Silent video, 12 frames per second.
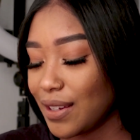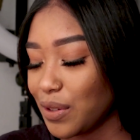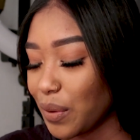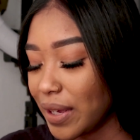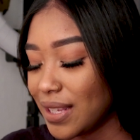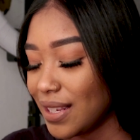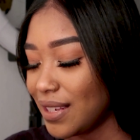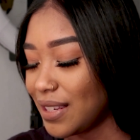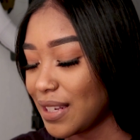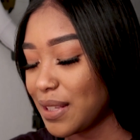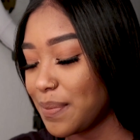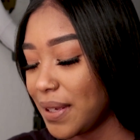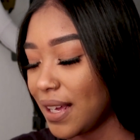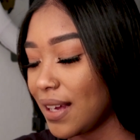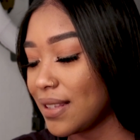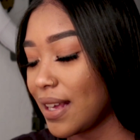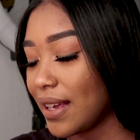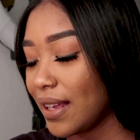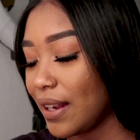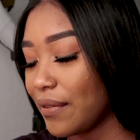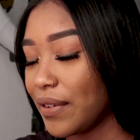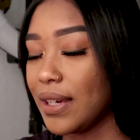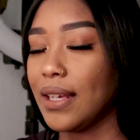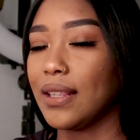choices just because I can
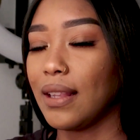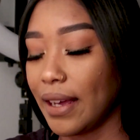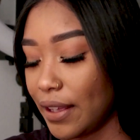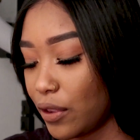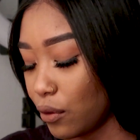never get like